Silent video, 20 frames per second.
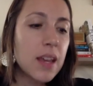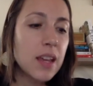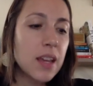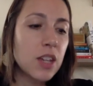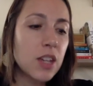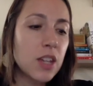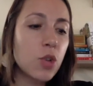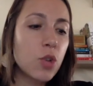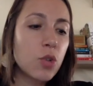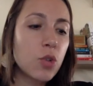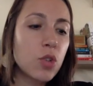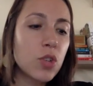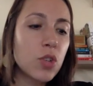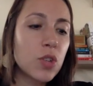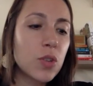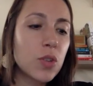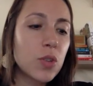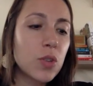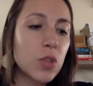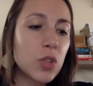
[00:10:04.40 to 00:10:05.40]

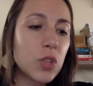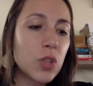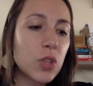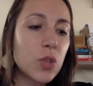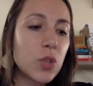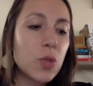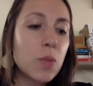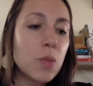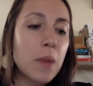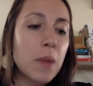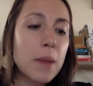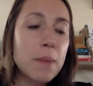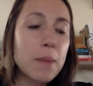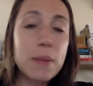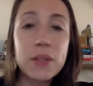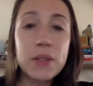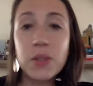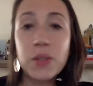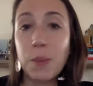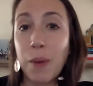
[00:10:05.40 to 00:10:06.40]
You might be
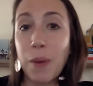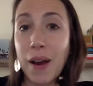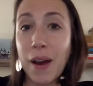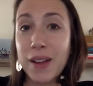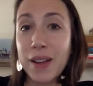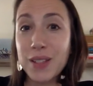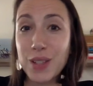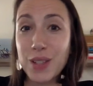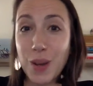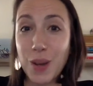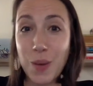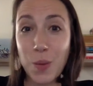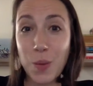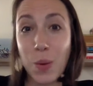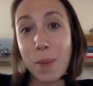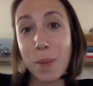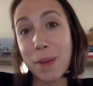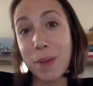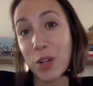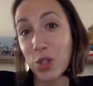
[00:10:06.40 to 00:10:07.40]
surprised at
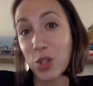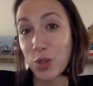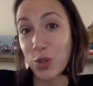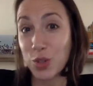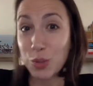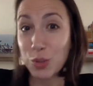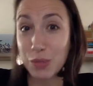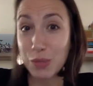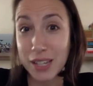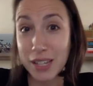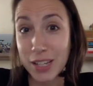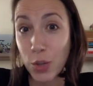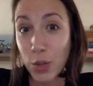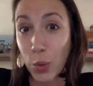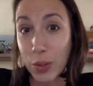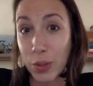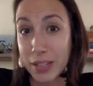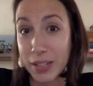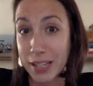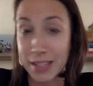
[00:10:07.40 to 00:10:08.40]
what pictures you did
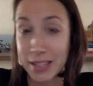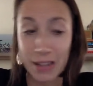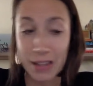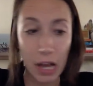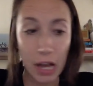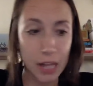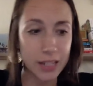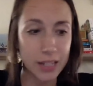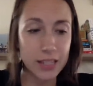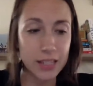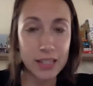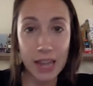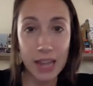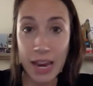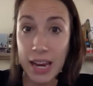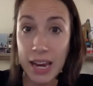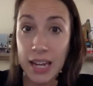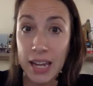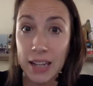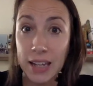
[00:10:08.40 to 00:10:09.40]
or did not
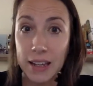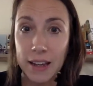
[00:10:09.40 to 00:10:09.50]
take,